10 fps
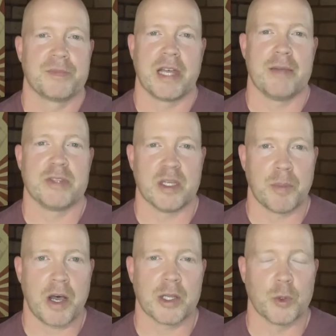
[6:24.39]
Live at the
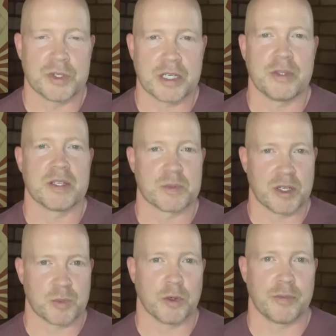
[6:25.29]
Apollo, which I think is
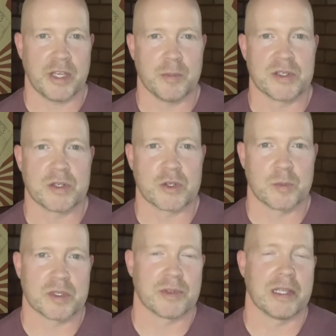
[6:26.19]
much more famous in
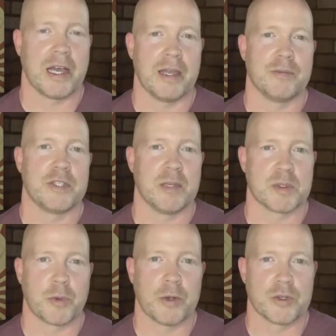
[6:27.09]
terms of a live James
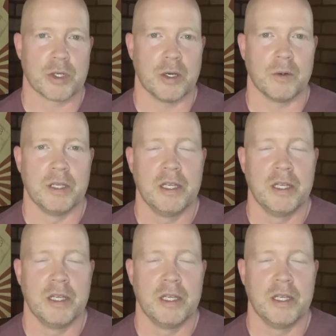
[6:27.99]
Brown show.